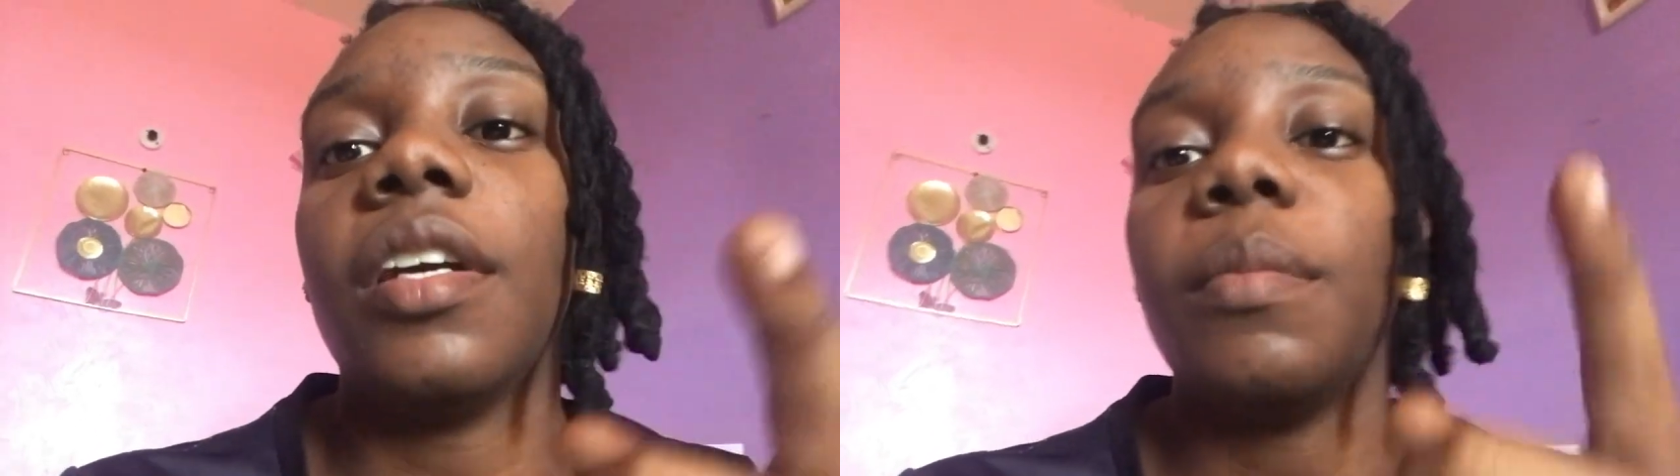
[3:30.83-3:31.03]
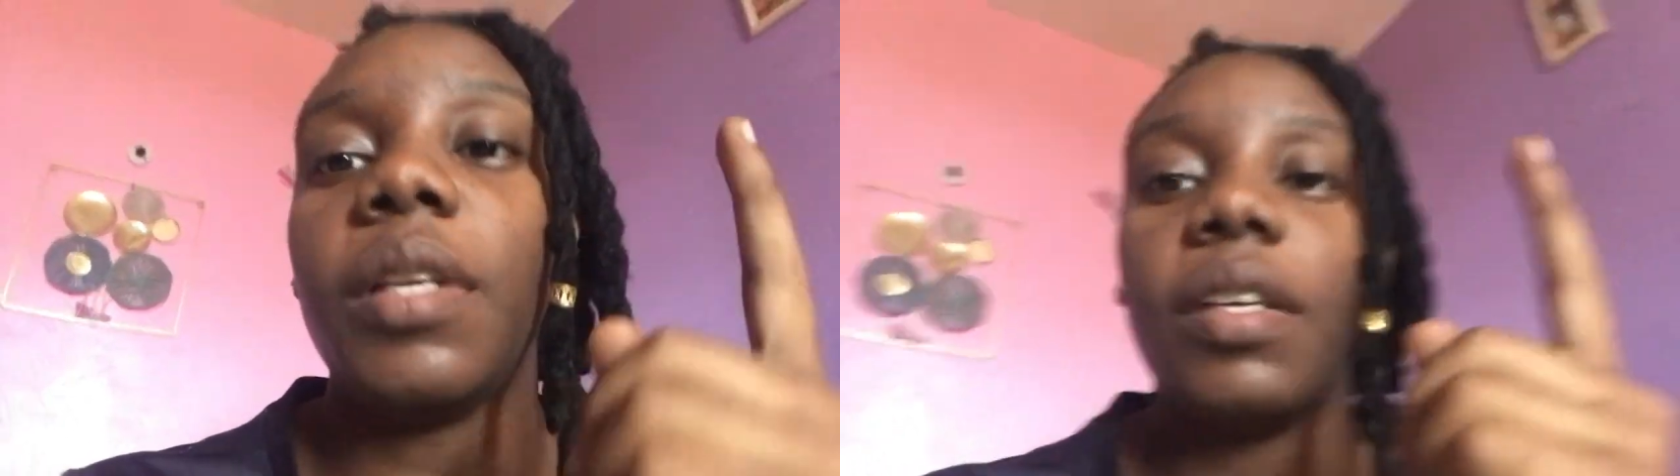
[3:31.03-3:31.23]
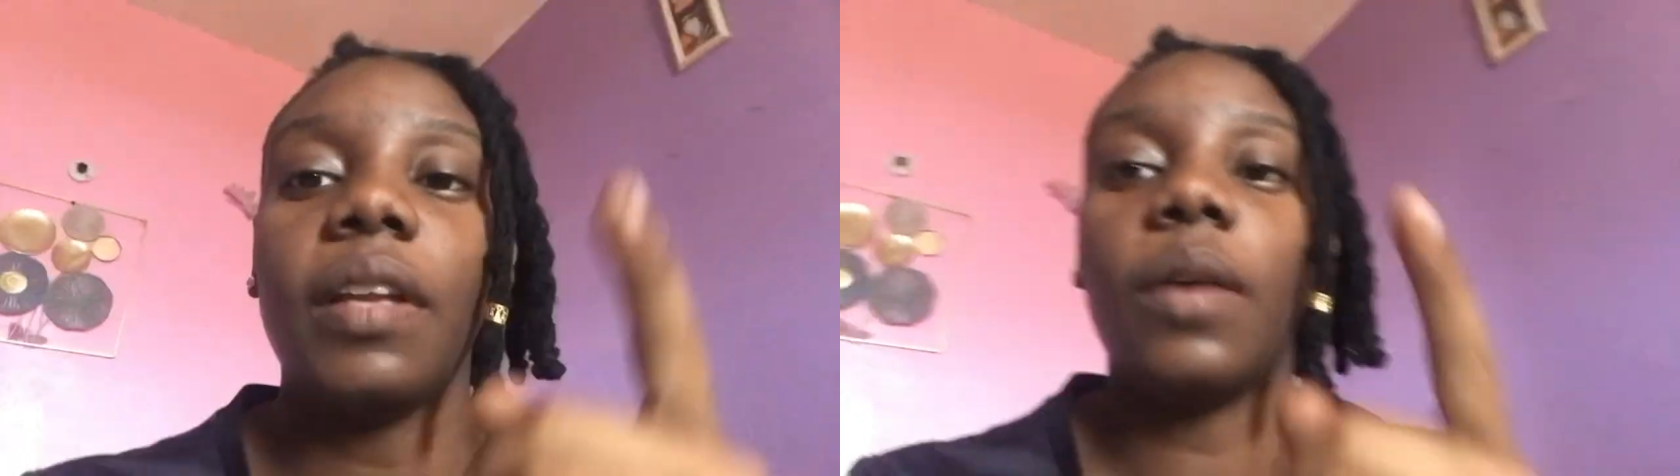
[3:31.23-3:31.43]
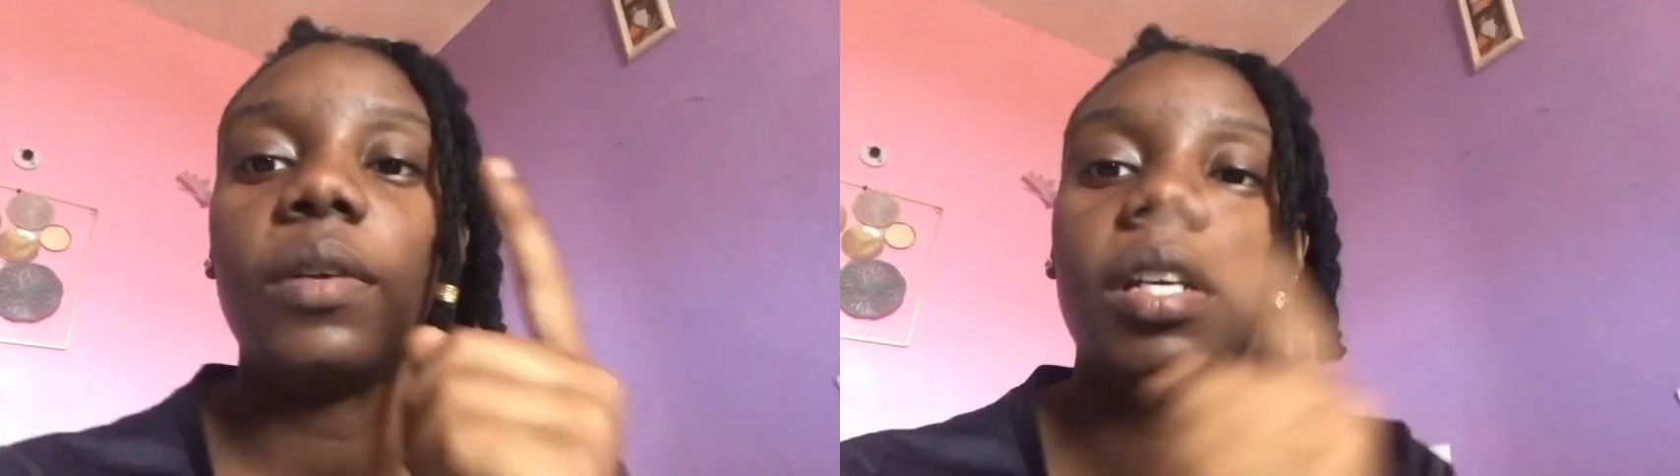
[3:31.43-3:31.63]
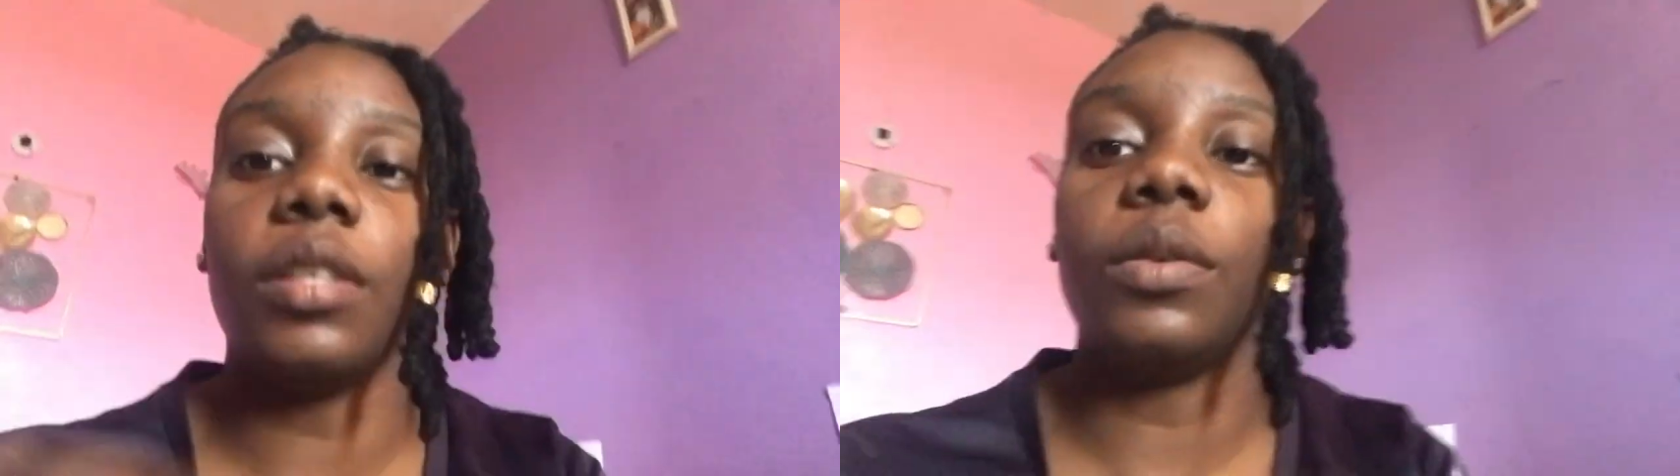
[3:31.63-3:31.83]
I believe that we
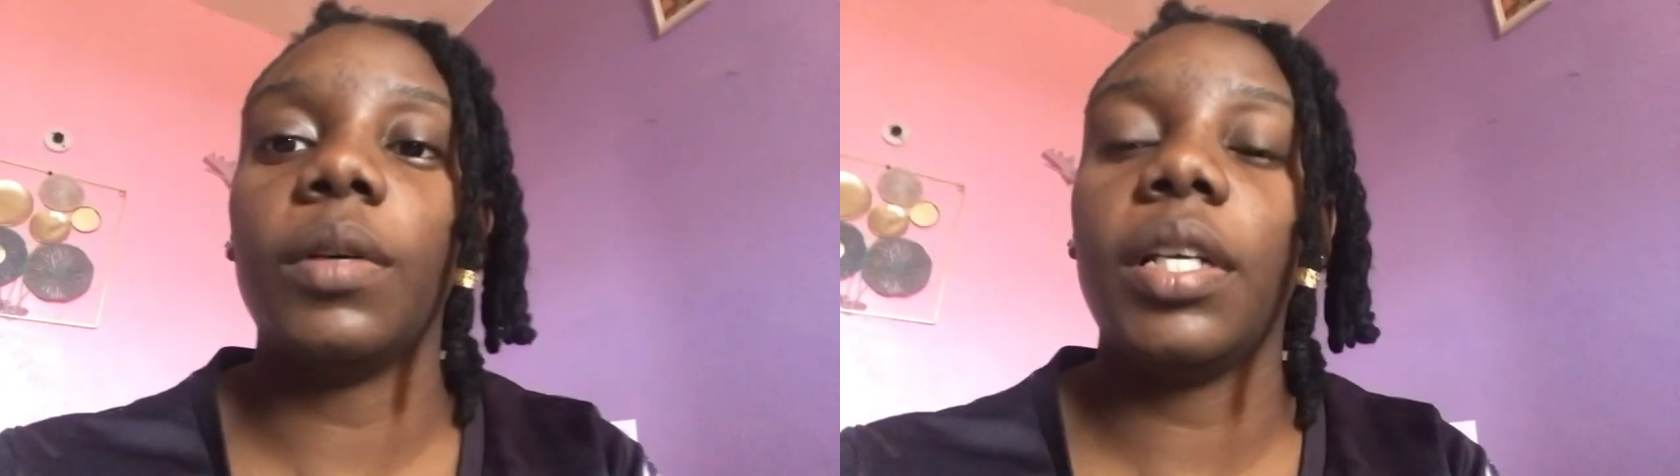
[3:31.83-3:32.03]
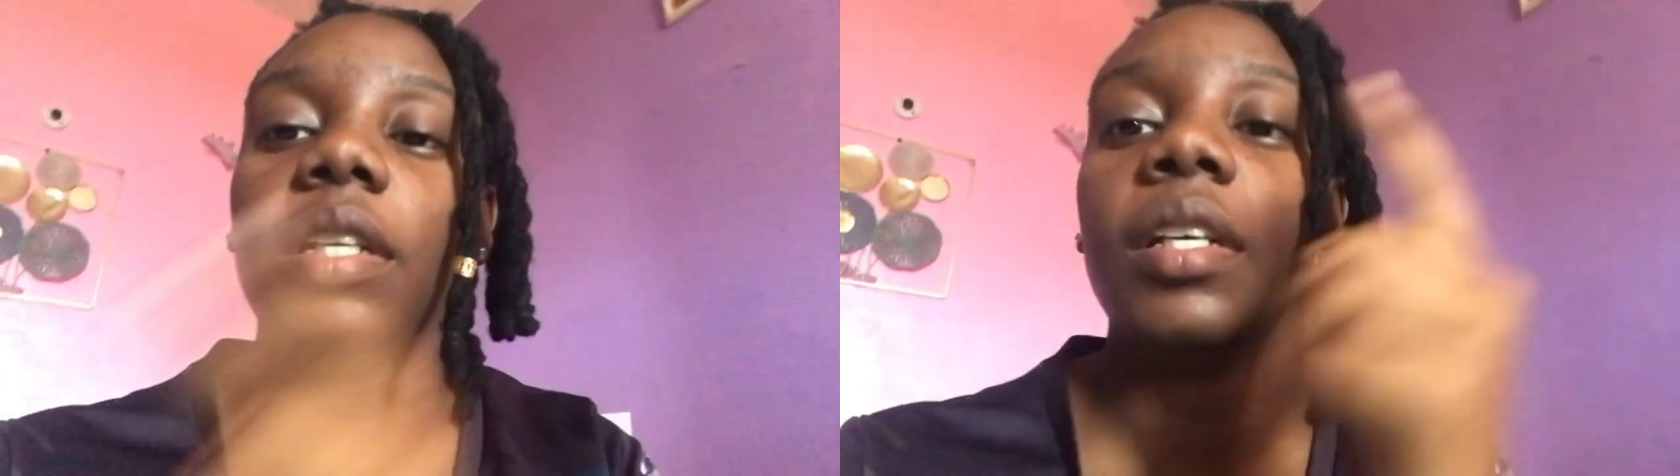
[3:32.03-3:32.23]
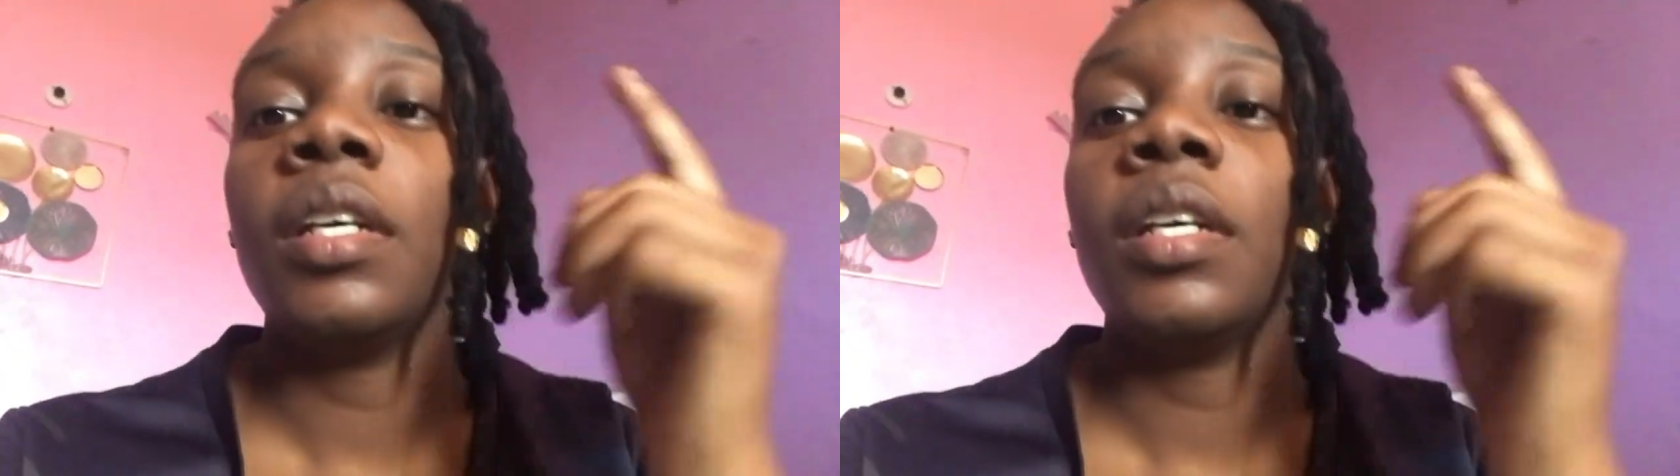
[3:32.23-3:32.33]
can do it.